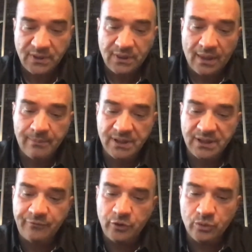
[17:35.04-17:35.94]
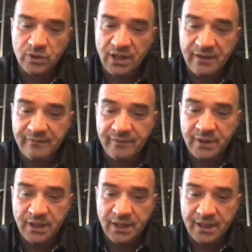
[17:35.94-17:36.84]
But if you would live
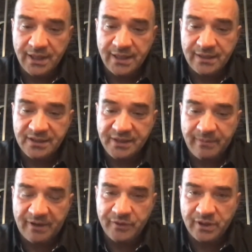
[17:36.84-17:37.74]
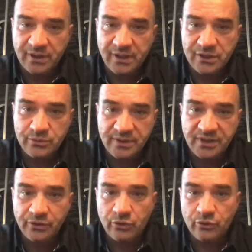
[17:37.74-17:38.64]
in some African
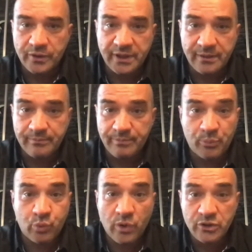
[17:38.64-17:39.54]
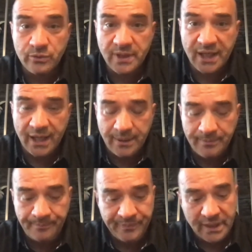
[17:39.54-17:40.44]
countries or in Papua New Guinea,
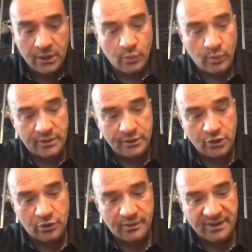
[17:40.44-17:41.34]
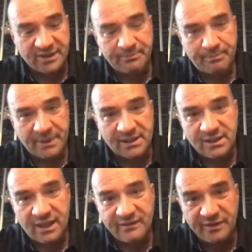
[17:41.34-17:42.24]
where your expected
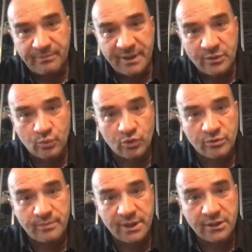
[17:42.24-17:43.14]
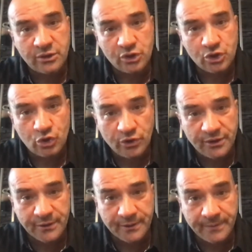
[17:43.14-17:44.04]
lifespan would be
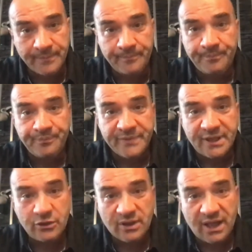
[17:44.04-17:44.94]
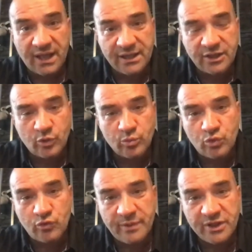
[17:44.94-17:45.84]
shorter, then your glycans would
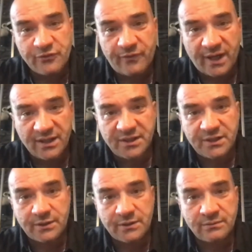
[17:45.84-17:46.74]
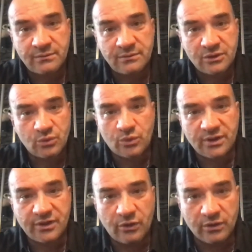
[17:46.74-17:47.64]
move much faster
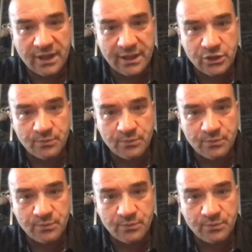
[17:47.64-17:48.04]
towards the old age.